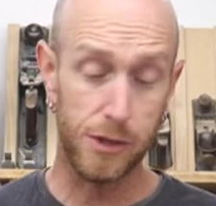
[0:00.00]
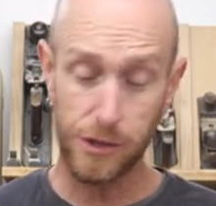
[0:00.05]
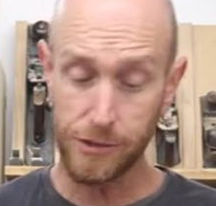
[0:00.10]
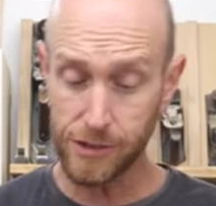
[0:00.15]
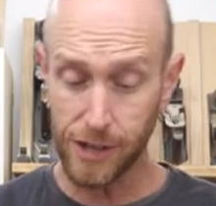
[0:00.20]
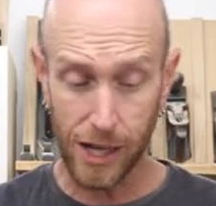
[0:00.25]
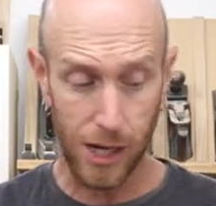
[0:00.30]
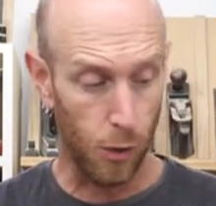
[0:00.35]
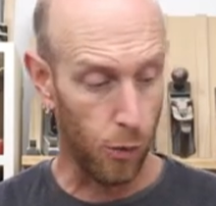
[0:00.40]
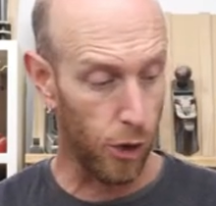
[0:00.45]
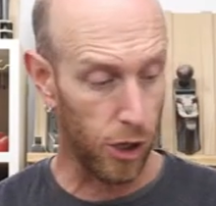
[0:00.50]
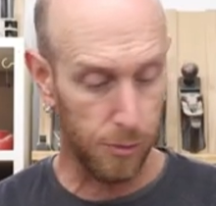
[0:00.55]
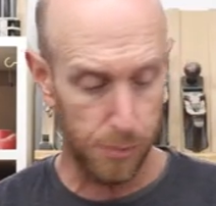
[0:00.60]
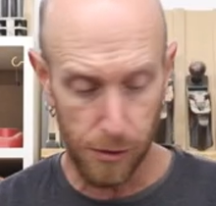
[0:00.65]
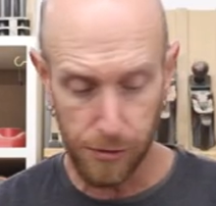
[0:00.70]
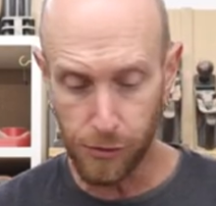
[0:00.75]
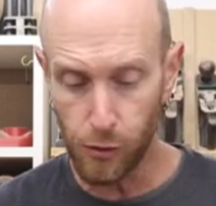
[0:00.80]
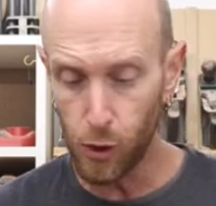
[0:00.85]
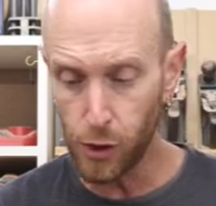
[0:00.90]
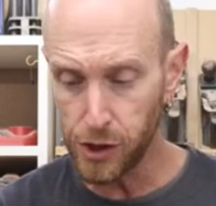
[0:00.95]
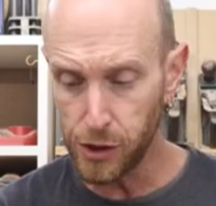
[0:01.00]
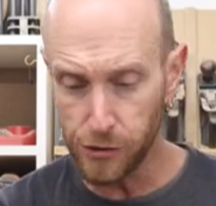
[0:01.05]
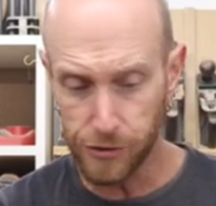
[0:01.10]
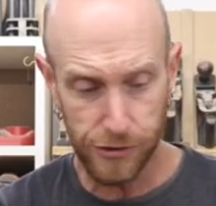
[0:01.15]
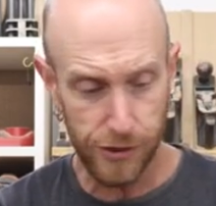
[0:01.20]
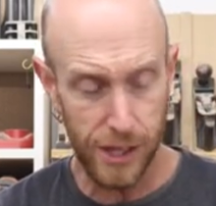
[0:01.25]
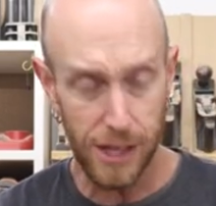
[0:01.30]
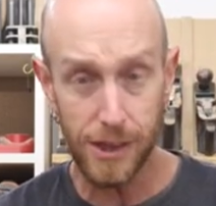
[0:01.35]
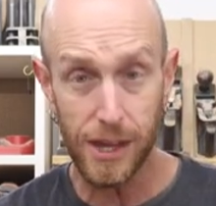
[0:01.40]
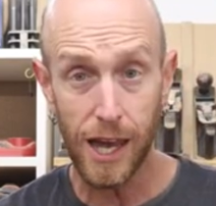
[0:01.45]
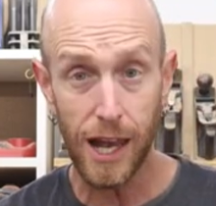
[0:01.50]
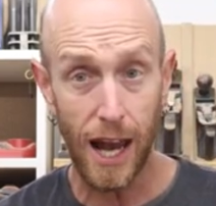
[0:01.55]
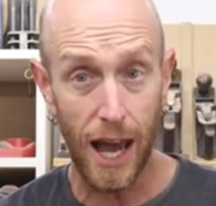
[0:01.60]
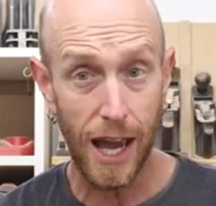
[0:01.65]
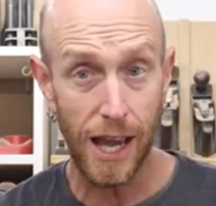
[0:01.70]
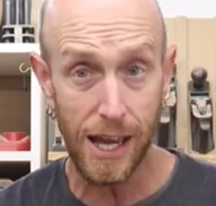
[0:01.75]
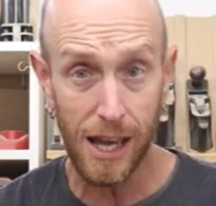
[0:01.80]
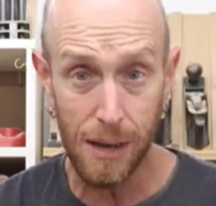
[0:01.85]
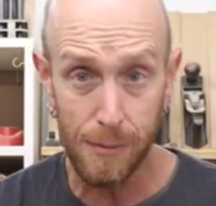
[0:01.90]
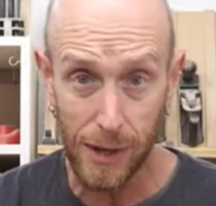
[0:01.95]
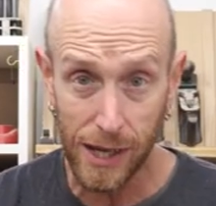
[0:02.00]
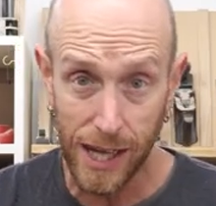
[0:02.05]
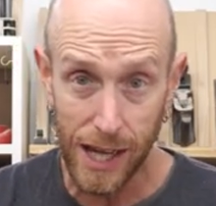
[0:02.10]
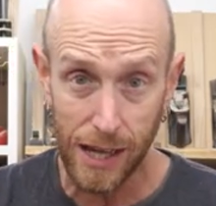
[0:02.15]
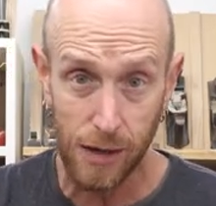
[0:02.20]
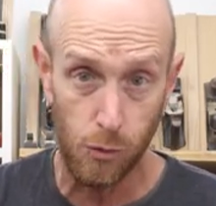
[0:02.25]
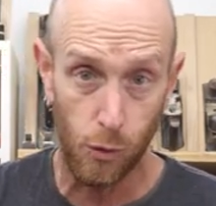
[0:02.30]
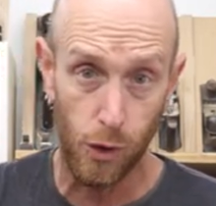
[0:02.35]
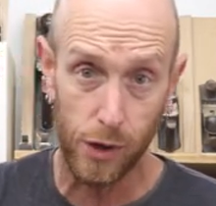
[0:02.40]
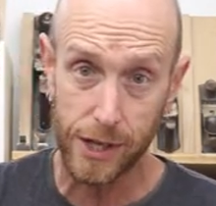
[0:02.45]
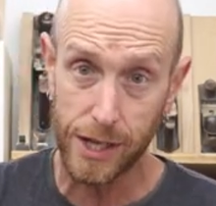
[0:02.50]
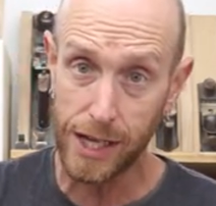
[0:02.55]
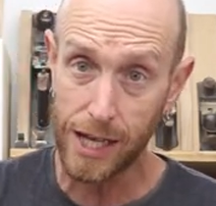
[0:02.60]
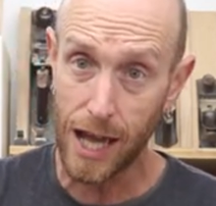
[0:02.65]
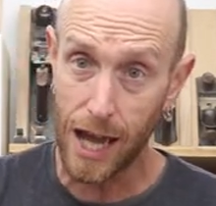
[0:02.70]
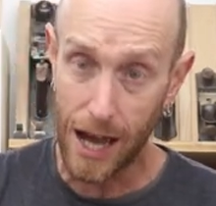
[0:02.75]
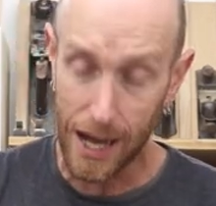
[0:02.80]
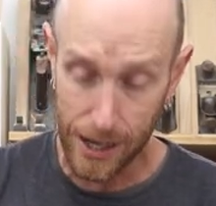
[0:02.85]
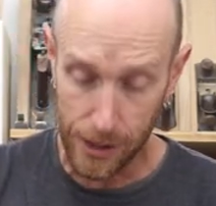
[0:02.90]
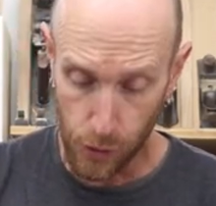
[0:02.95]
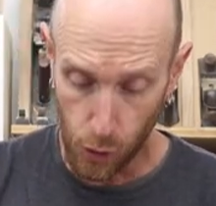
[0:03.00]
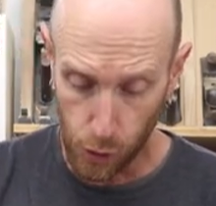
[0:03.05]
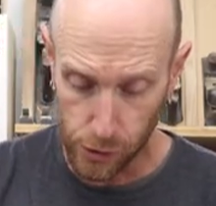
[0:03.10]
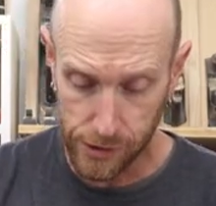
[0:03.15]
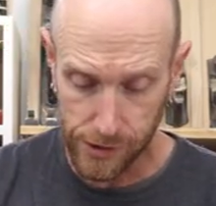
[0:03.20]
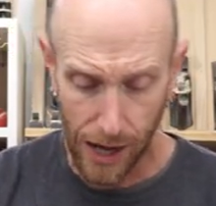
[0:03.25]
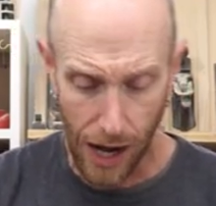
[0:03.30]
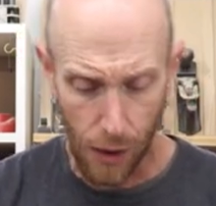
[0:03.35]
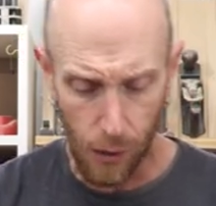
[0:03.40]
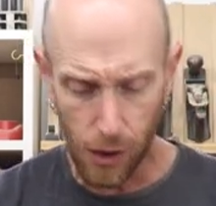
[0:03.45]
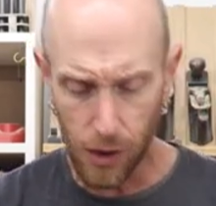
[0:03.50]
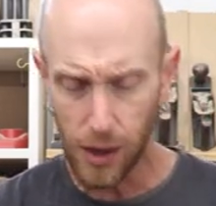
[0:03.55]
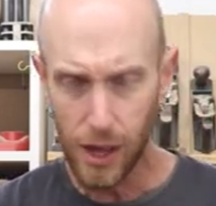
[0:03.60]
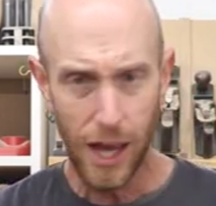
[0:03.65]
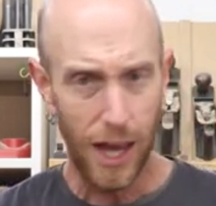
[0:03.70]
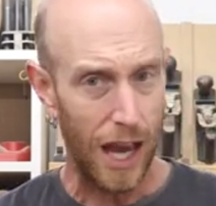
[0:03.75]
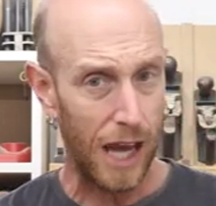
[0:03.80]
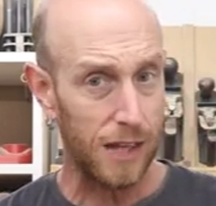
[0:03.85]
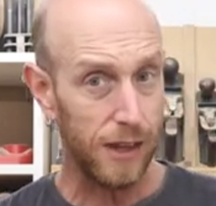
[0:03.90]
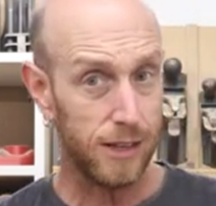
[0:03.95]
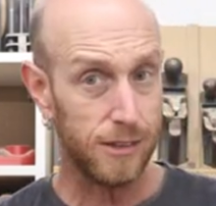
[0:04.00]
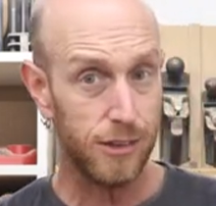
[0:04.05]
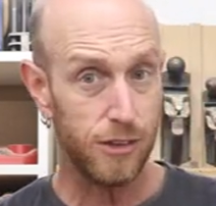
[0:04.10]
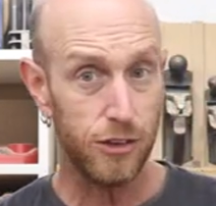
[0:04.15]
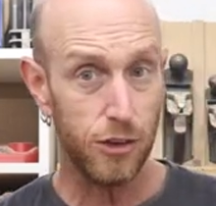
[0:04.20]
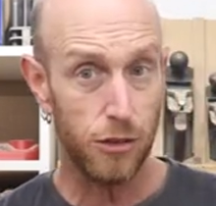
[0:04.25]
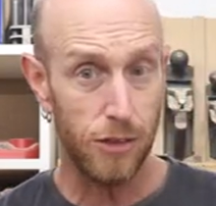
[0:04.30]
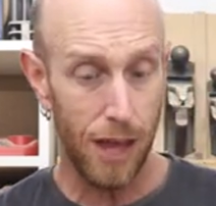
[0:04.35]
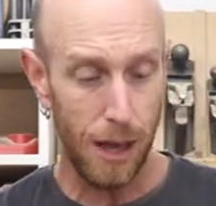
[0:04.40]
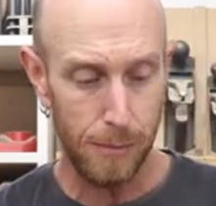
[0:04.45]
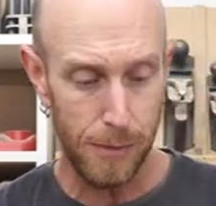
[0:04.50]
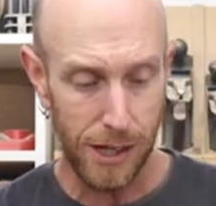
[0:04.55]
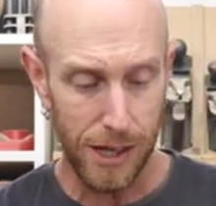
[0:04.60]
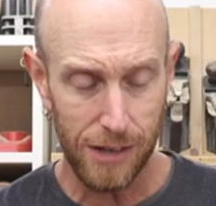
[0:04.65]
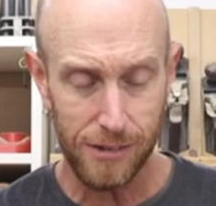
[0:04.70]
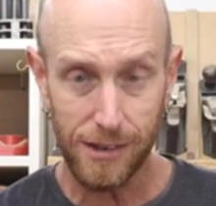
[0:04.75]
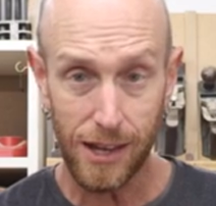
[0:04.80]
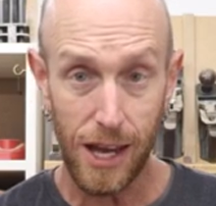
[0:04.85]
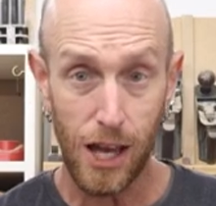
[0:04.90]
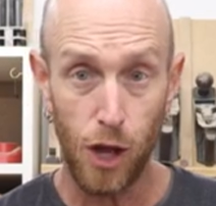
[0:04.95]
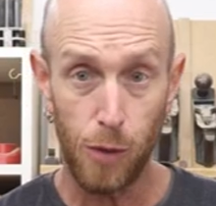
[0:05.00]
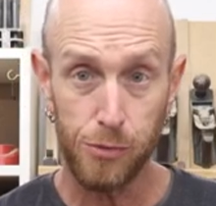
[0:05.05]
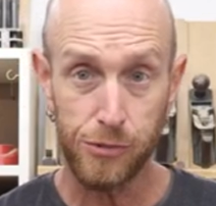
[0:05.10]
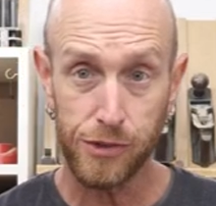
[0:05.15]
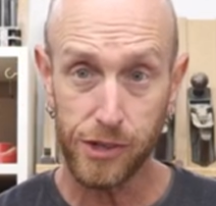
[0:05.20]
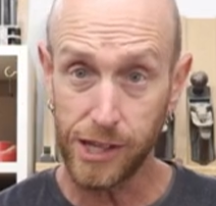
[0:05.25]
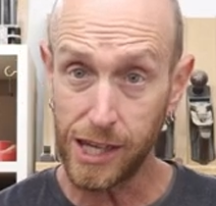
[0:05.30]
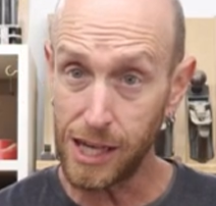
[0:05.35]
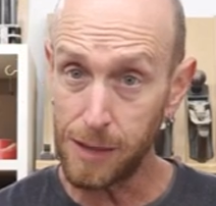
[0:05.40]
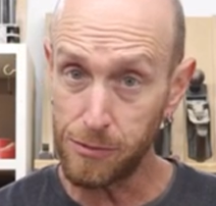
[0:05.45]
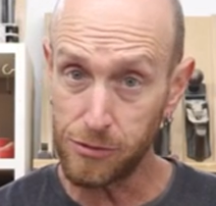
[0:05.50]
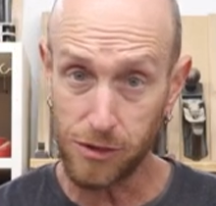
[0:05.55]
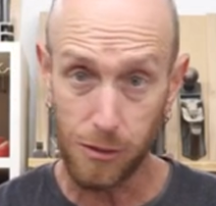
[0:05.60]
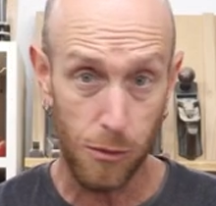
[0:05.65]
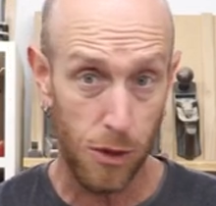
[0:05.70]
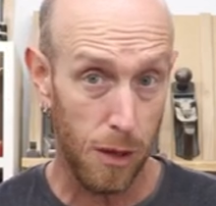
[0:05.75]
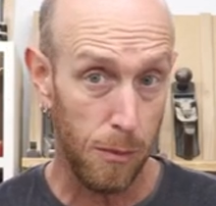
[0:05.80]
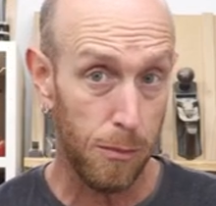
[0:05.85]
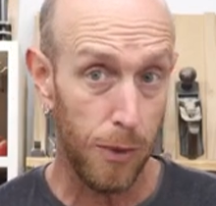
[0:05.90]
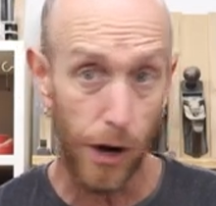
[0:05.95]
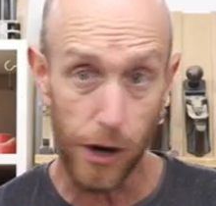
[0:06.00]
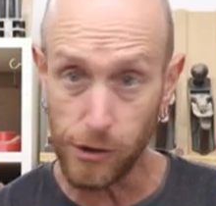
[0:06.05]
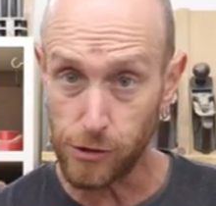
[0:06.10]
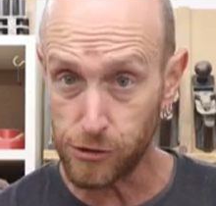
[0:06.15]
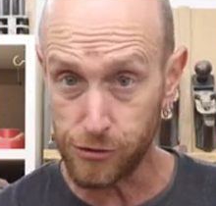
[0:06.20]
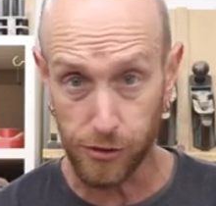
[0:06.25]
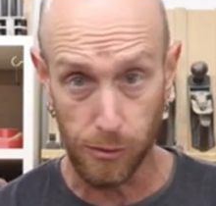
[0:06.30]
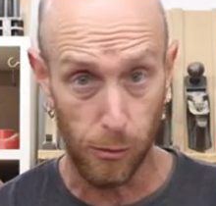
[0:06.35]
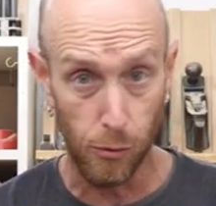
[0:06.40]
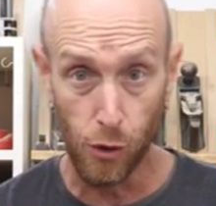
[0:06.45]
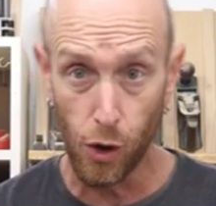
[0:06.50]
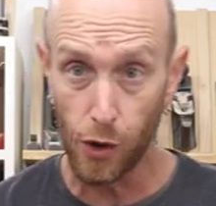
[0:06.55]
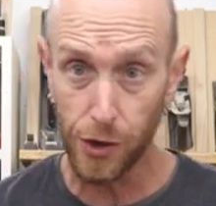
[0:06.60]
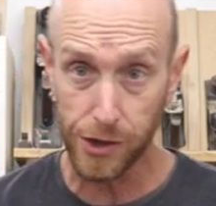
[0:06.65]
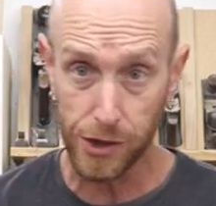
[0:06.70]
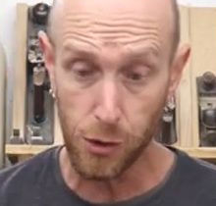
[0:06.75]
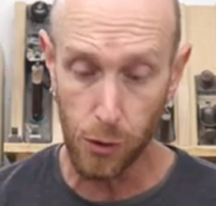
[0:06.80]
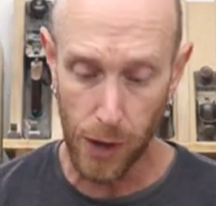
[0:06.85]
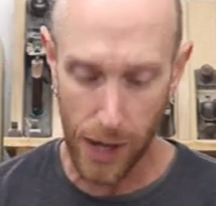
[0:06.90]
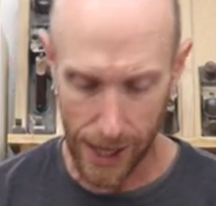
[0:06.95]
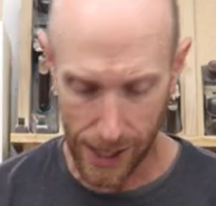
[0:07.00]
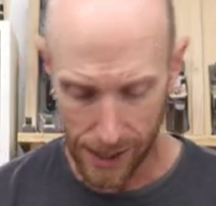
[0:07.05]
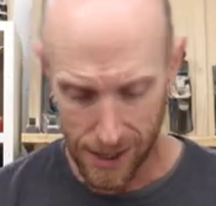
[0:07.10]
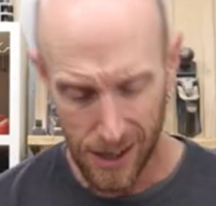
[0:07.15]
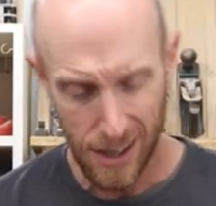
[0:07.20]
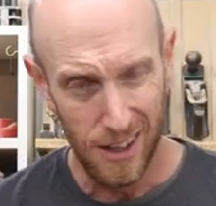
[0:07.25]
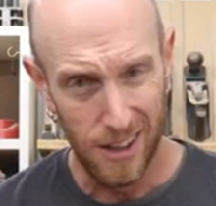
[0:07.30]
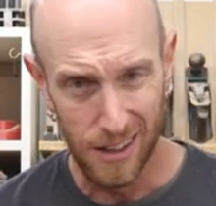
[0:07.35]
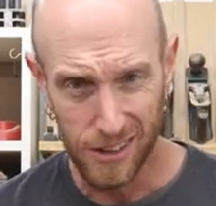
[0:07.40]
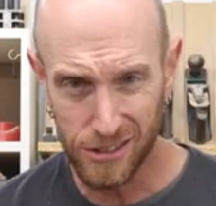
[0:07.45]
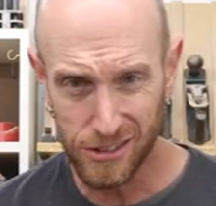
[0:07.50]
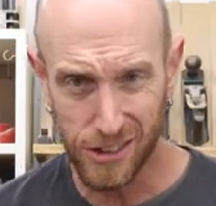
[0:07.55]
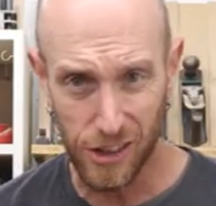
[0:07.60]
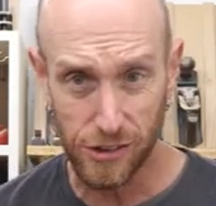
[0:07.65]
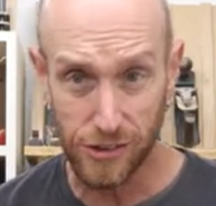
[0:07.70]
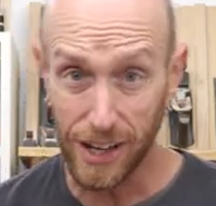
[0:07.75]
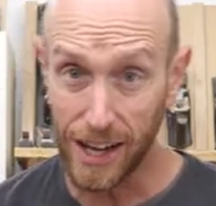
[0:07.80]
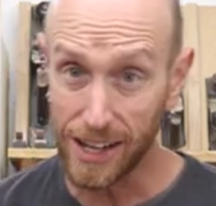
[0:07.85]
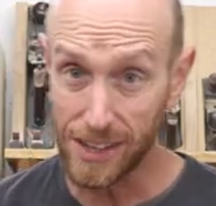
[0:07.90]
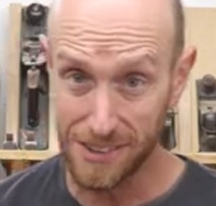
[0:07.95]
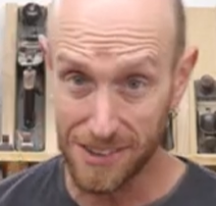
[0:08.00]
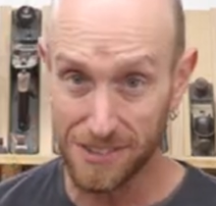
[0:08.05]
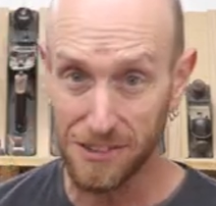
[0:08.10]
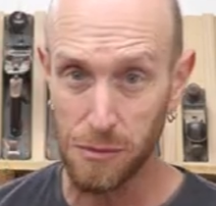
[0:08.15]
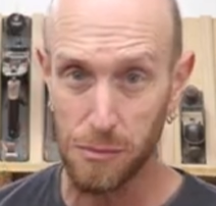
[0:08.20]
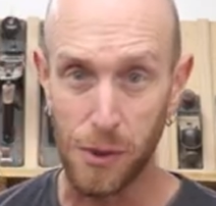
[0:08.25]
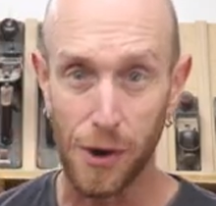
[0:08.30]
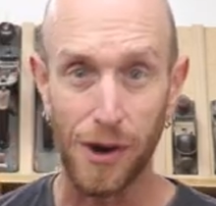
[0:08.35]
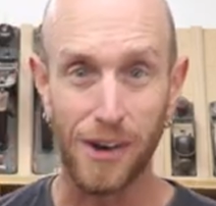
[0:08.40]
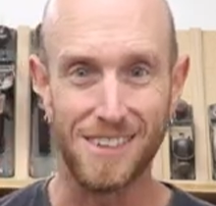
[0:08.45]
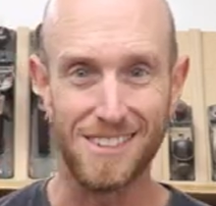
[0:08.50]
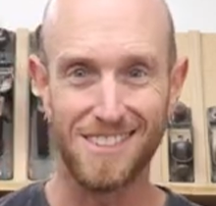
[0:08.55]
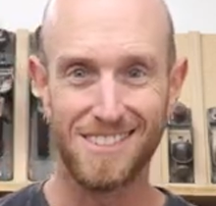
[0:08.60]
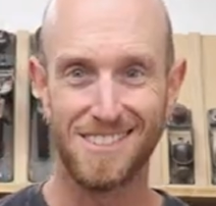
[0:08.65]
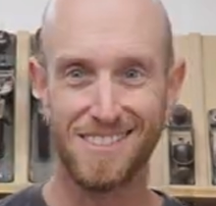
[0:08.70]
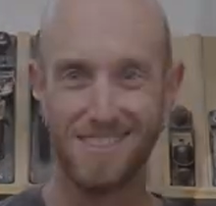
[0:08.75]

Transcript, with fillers: of this kind of work before, you'll see that I am again working on an old towel. I like to do that because it helps keep some of the parts from rolling away. Let's start taking this apart.